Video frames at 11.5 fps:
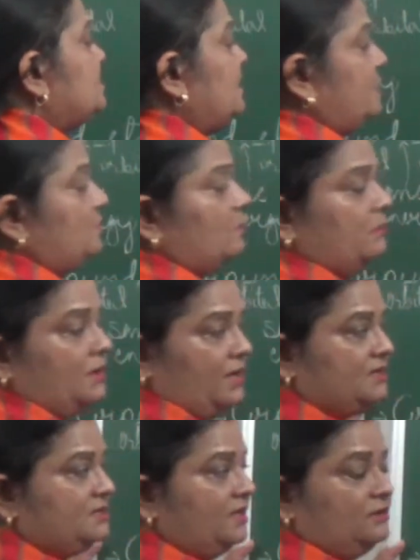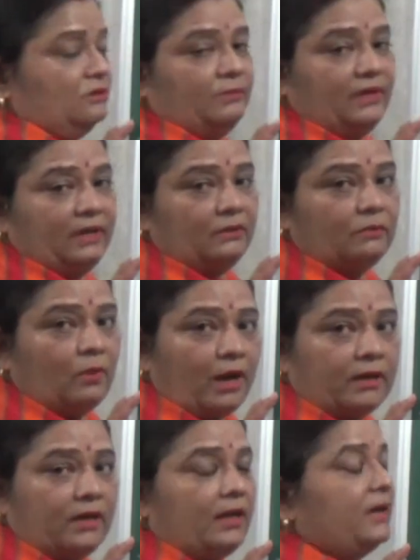electron is said to be in
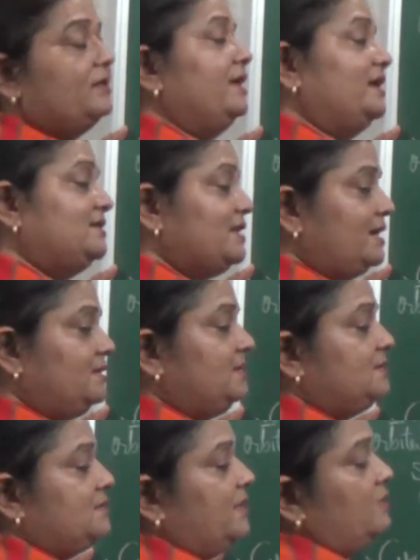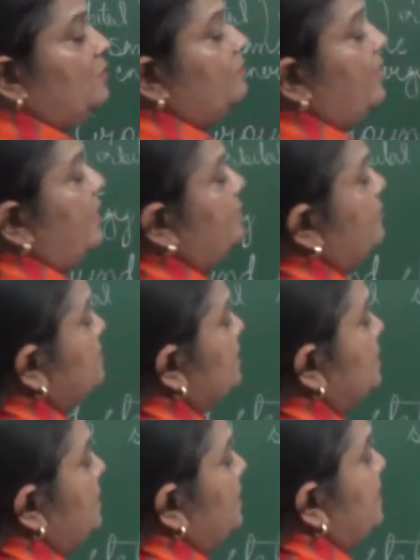what? The excited state of hydrogen,
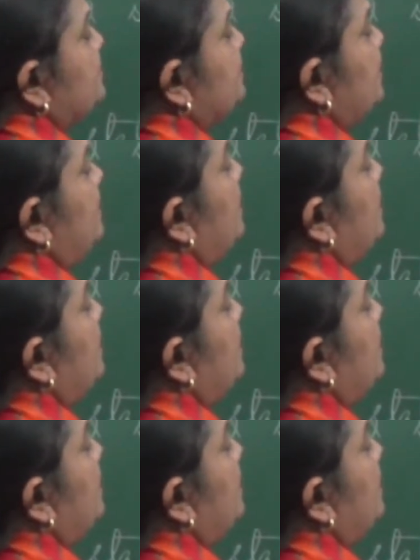isn't it?